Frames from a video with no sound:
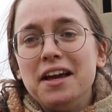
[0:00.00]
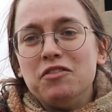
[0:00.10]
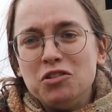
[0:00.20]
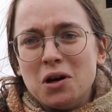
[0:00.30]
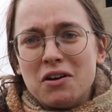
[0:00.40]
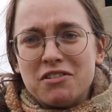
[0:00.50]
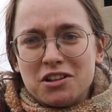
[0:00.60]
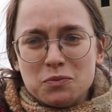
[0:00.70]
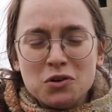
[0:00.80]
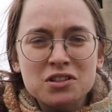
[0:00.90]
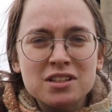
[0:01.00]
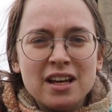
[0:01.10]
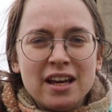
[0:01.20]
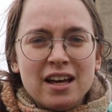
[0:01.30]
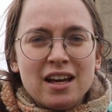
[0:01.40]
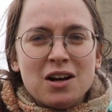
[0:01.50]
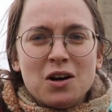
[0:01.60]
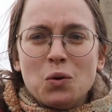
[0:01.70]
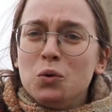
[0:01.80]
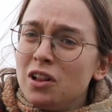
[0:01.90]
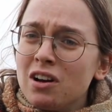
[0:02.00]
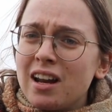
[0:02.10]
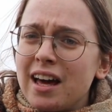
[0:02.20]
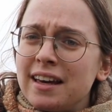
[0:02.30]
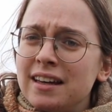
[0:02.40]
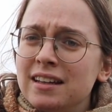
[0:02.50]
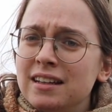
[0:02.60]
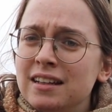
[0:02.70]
if you have read the books, would look like?